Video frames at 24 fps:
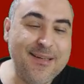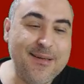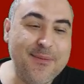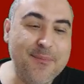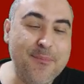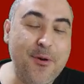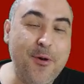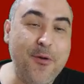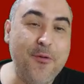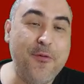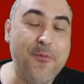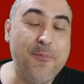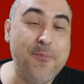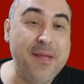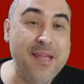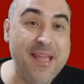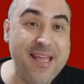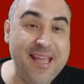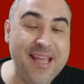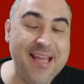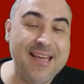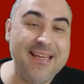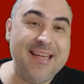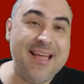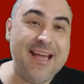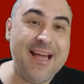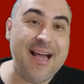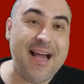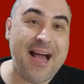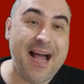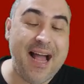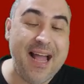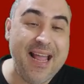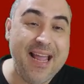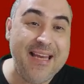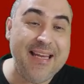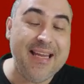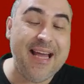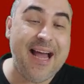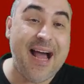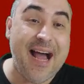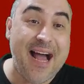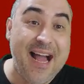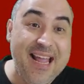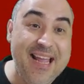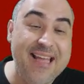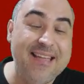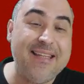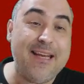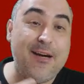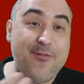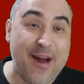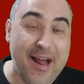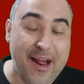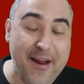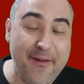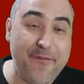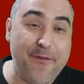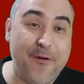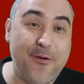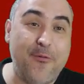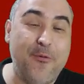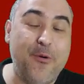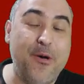both me and I and the rifle,